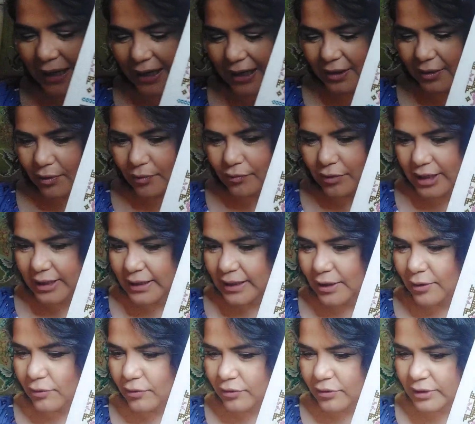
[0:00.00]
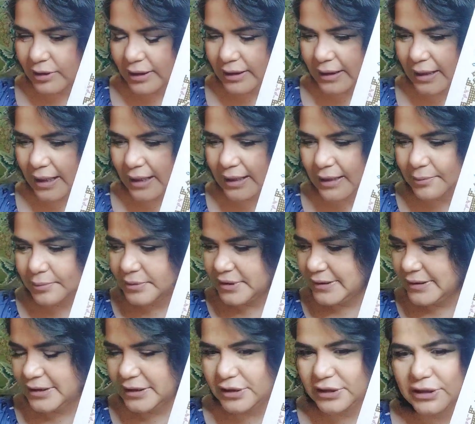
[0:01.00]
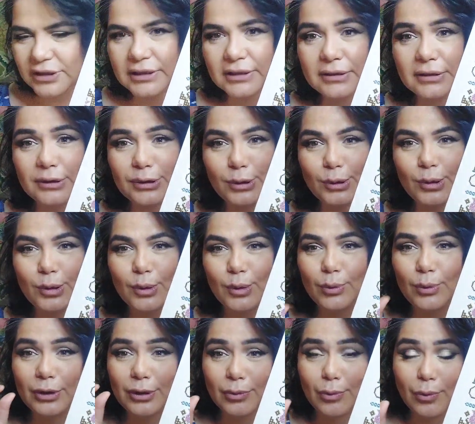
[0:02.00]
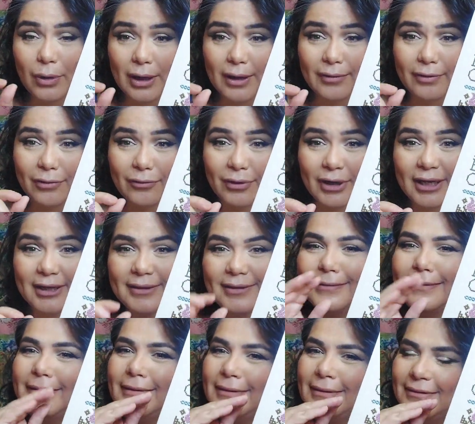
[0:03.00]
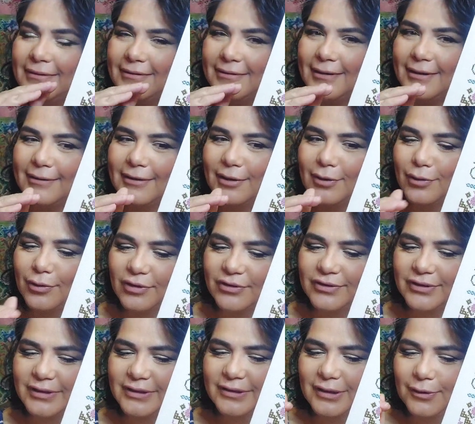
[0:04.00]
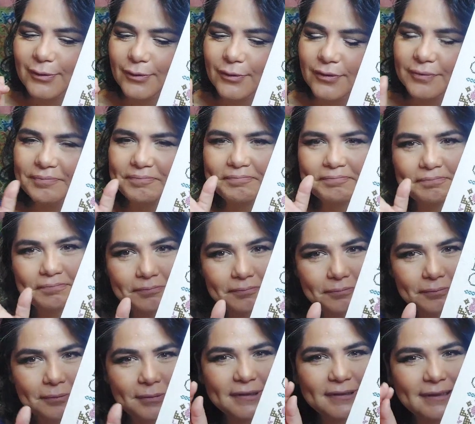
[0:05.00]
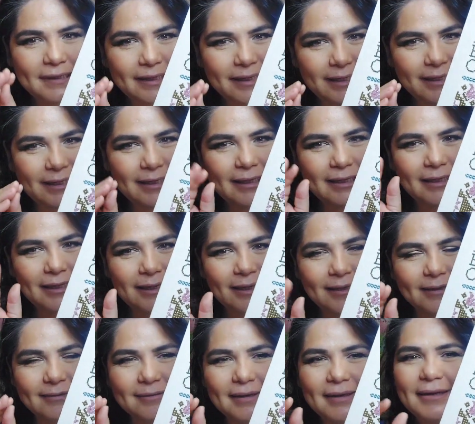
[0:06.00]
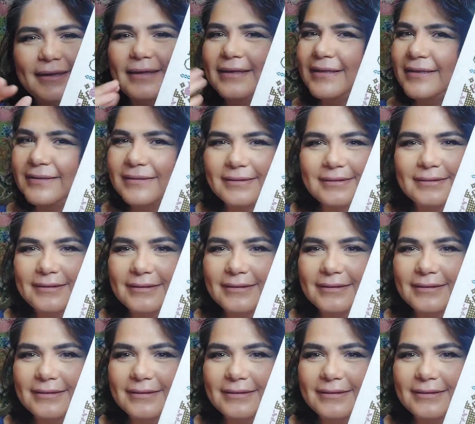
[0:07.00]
And right now that I am stitching, you know, with one thread, the crosses look skinny, and it's